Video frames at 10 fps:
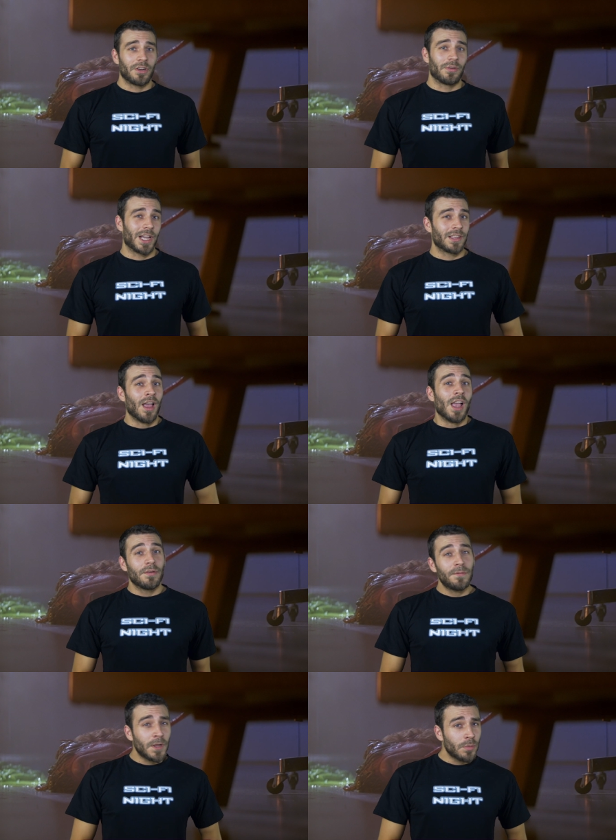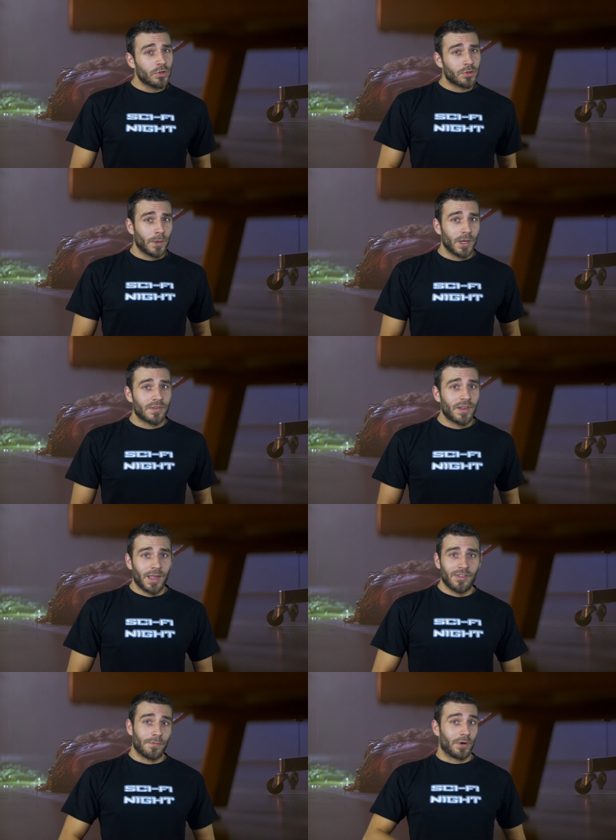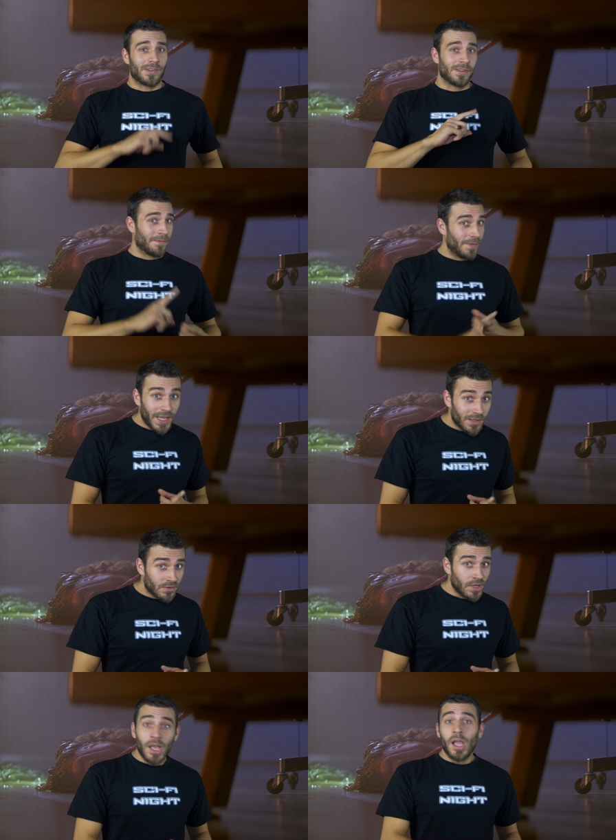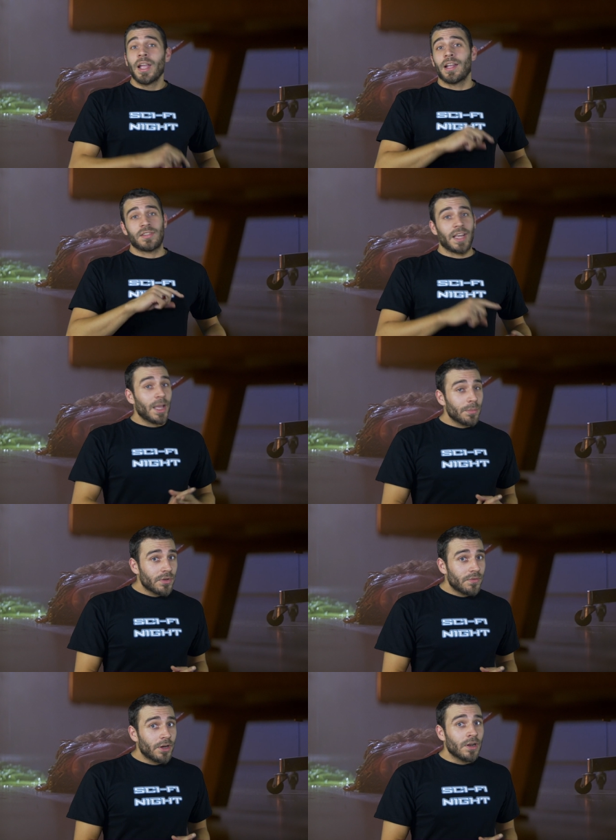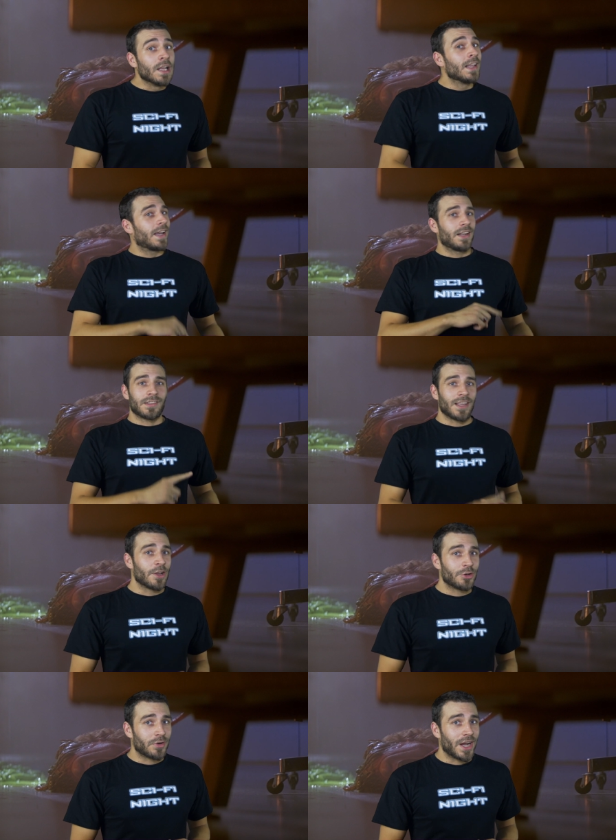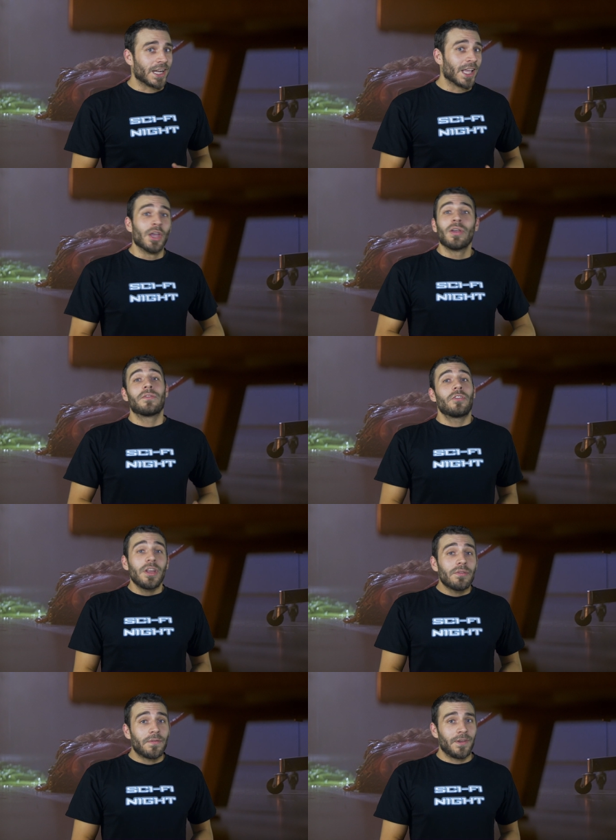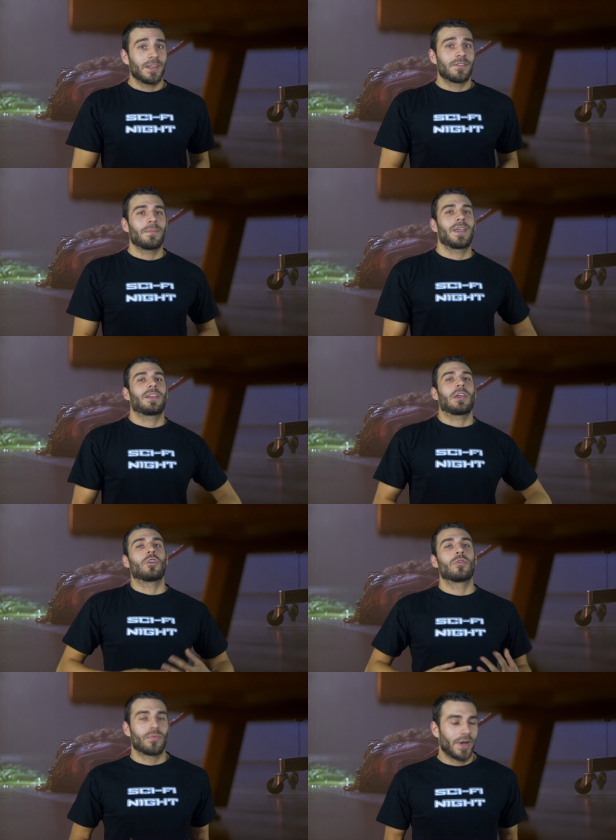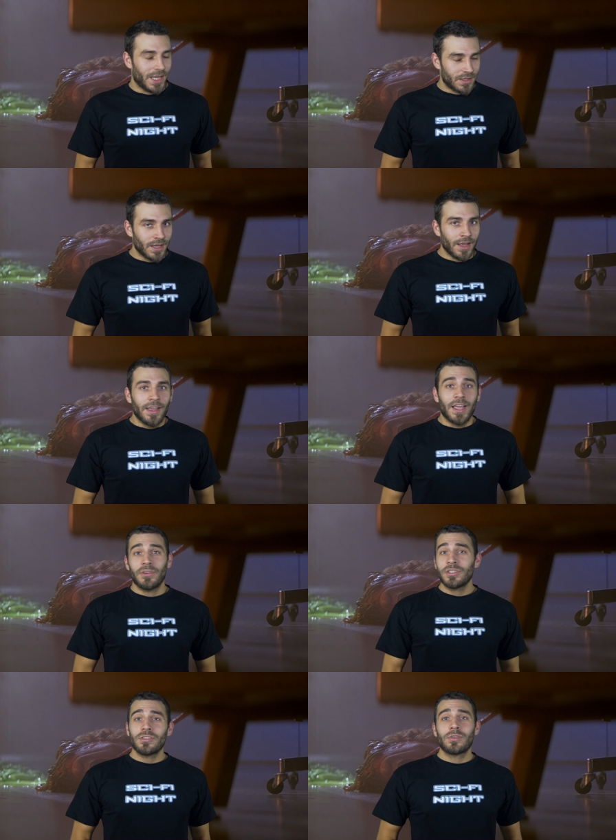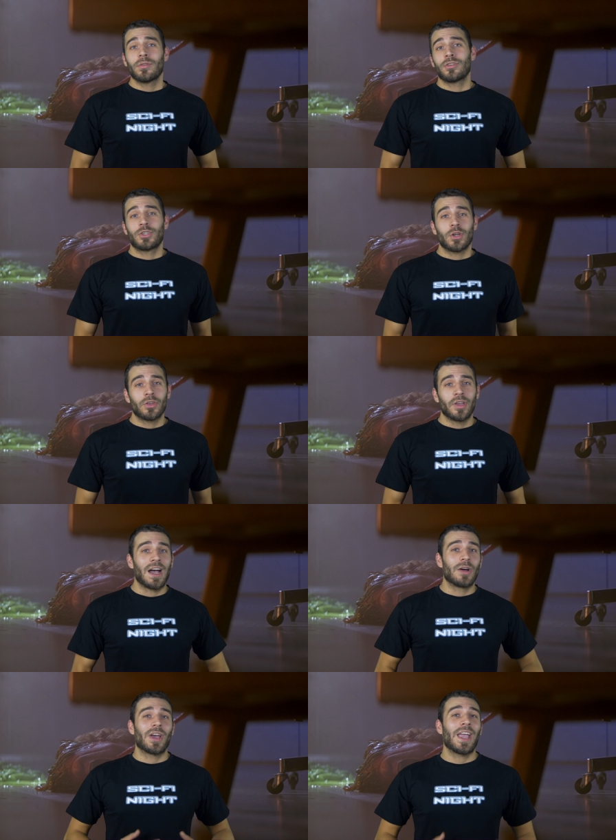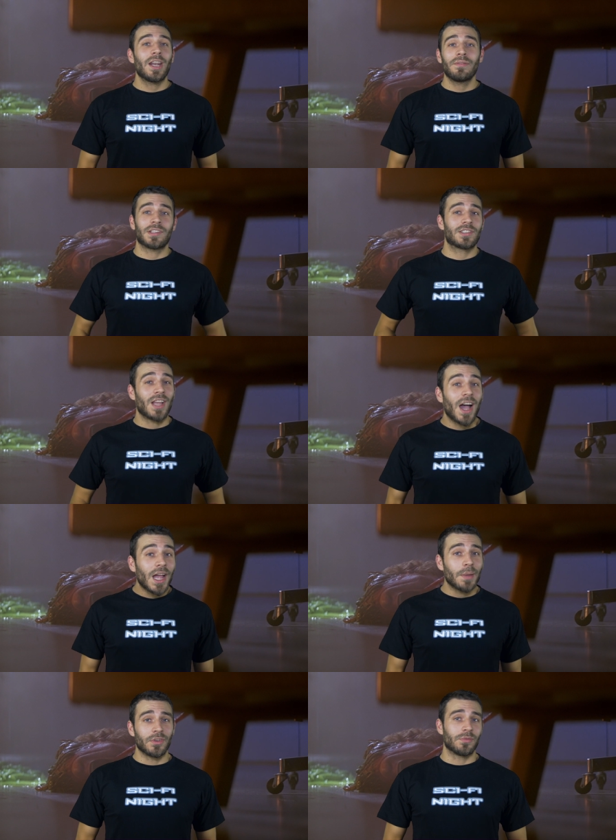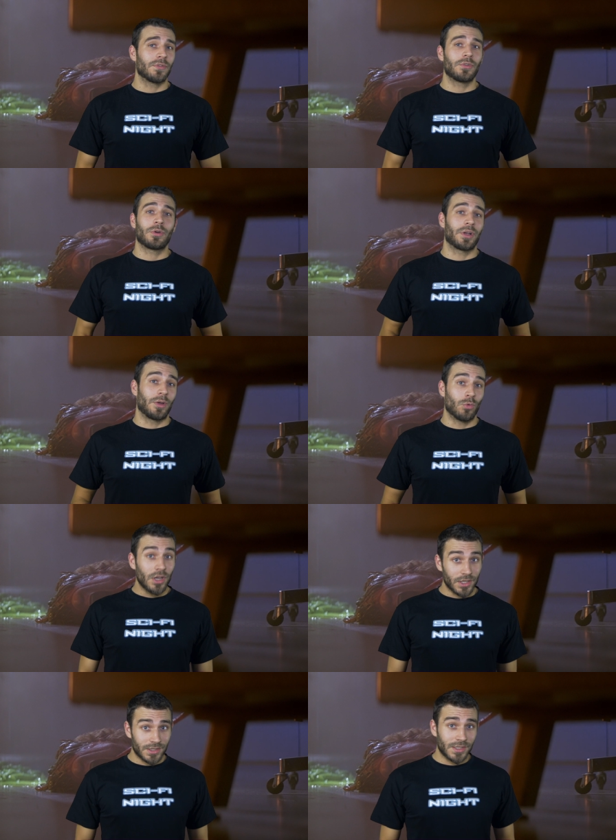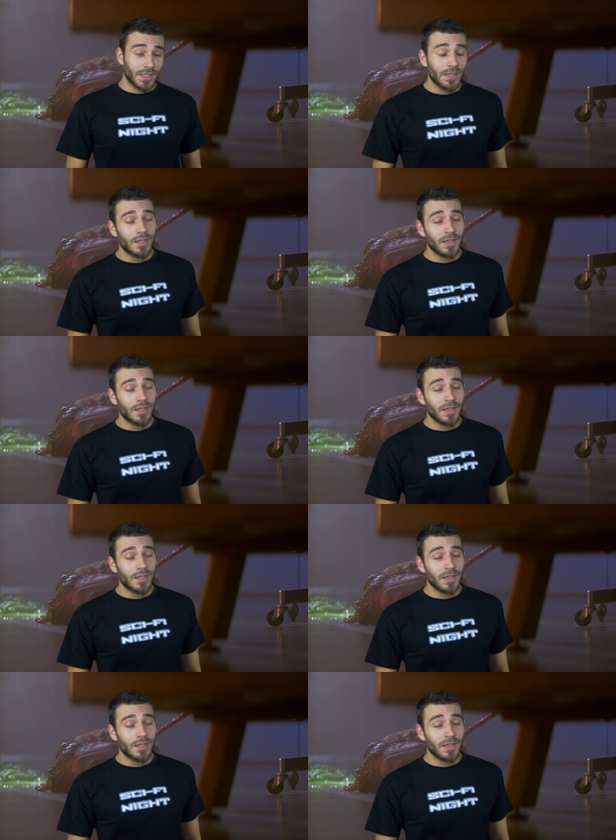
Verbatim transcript: that right. The film was criticized for its effects, its atmosphere, and its soundtrack, three of the things that make it great. And that just goes to show you how ahead of its time this movie really was.